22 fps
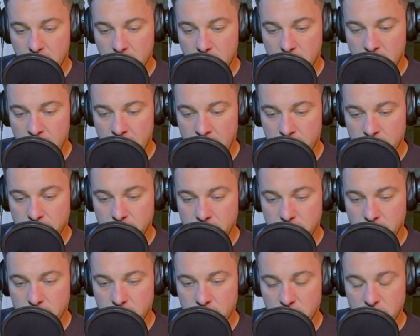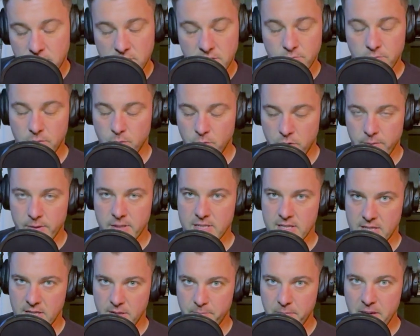Now, But what I will
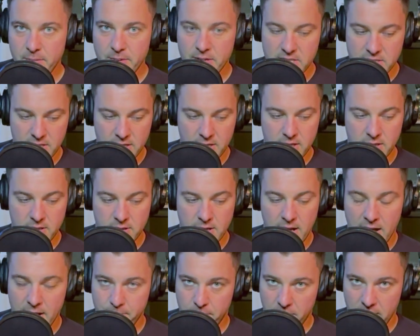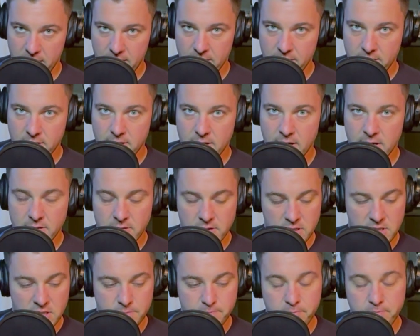say, the BBC iPlayer and the
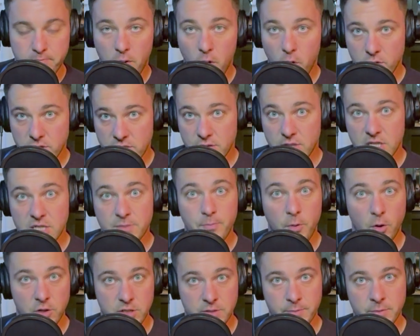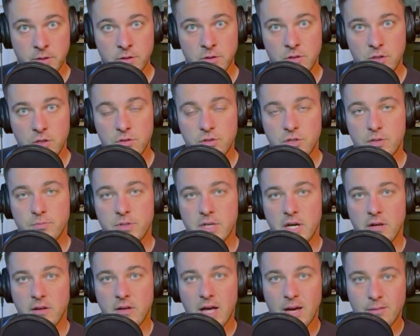Sportsman YouTube
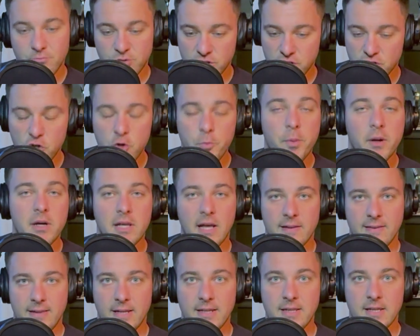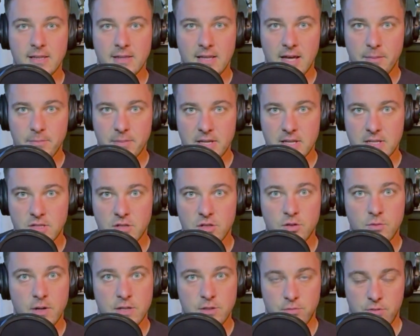channel, I'm super glad they did that, because
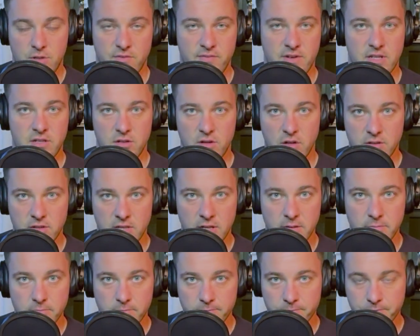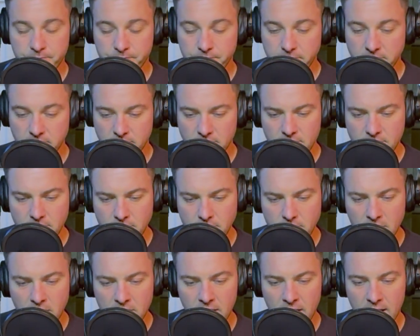otherwise we'd have had nothing.
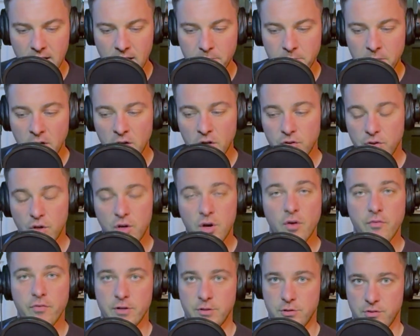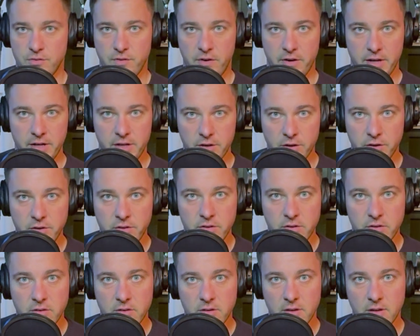The coverage was very good.
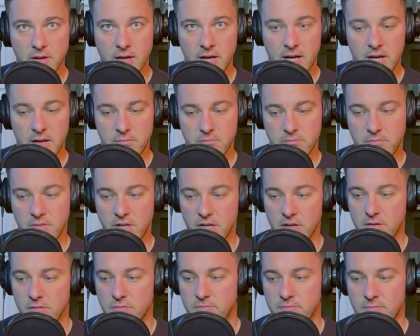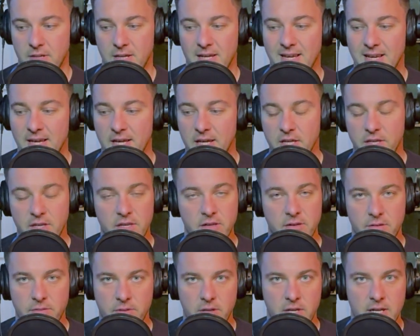
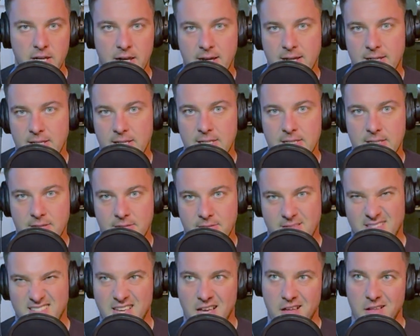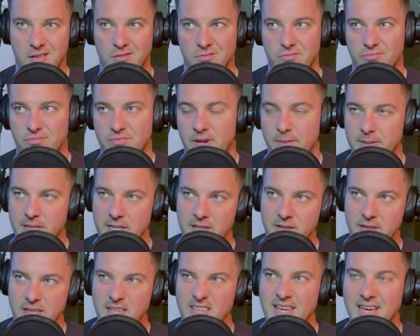You can hardly tell. I mean,
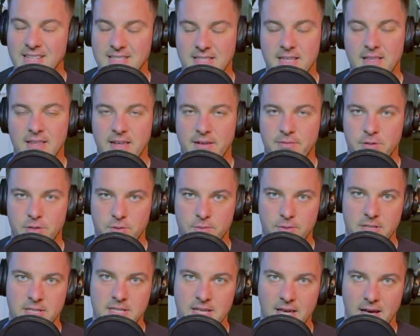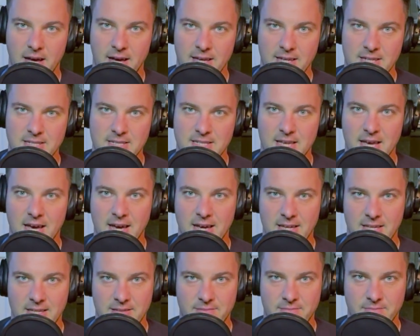you can tell the difference between Sky, because
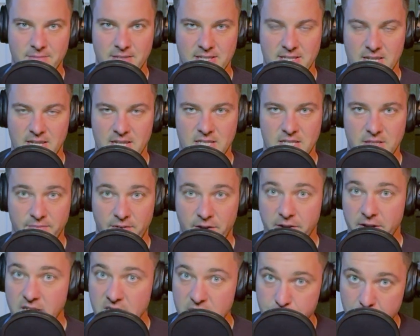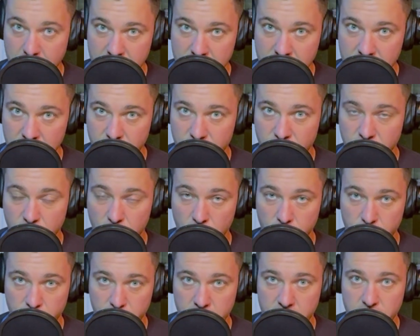Sky is very expensive
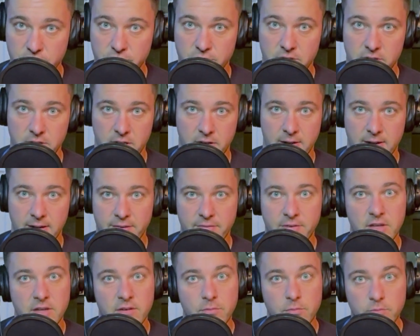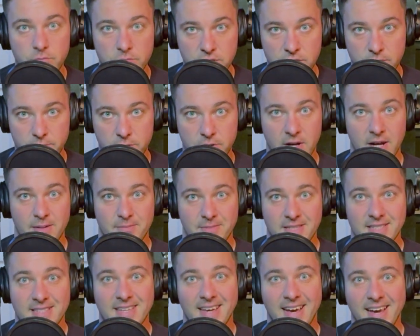coverage. If you subscribe
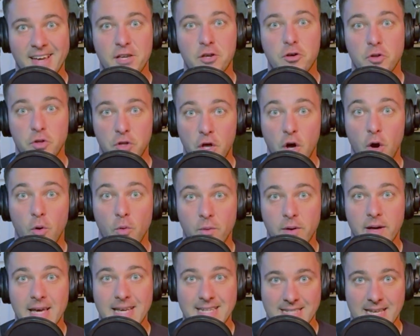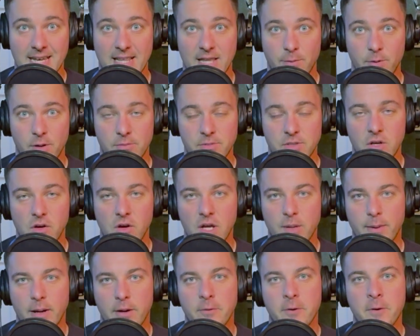to Sky, you'll know exactly what I'm talking
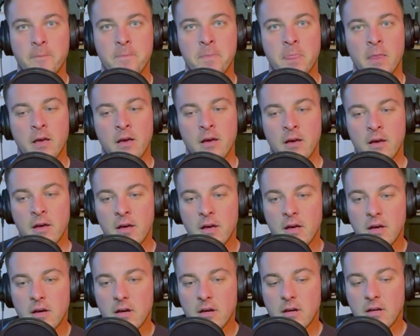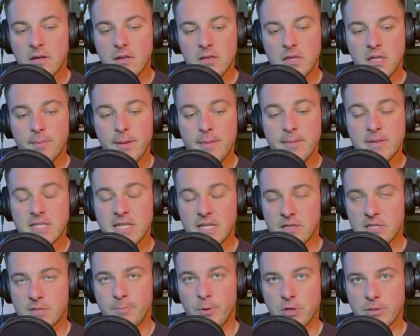about. The BBC and
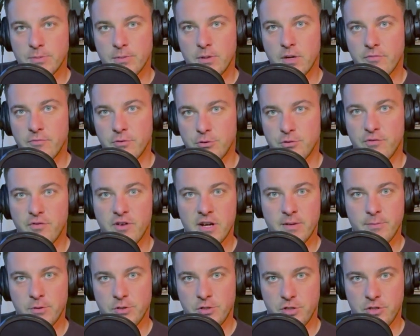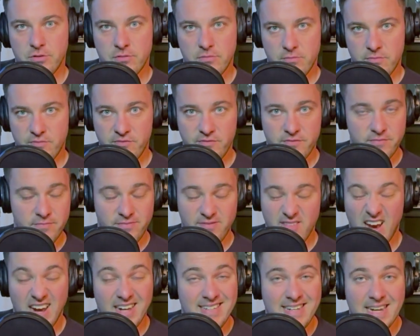the Sportsman coverage were very much
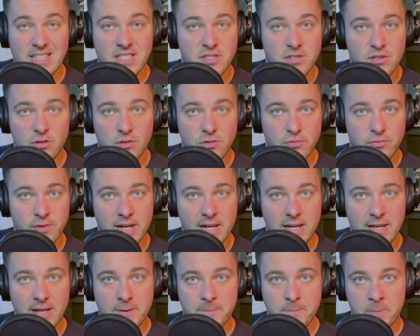identical, really.